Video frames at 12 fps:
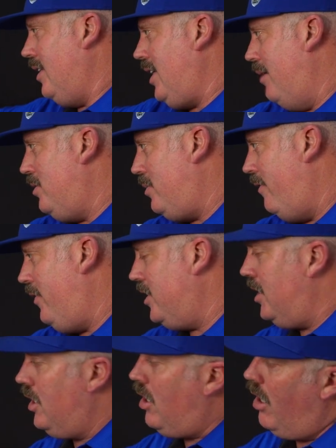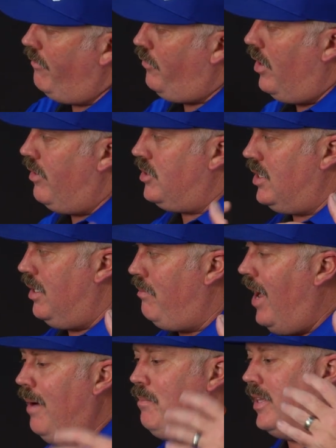the time he spent fixing the car and 4 hours to come
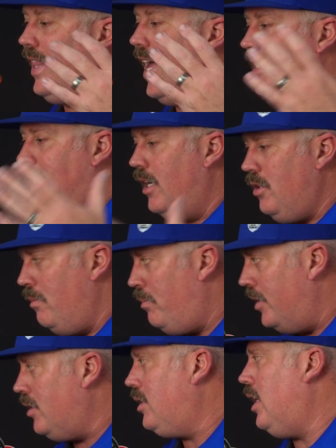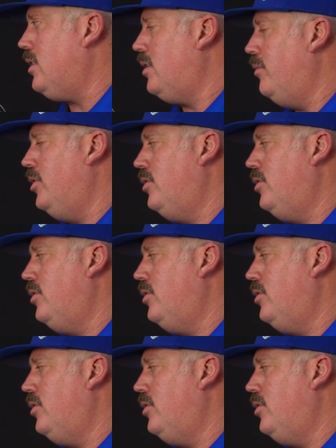back. But that's how you build customers.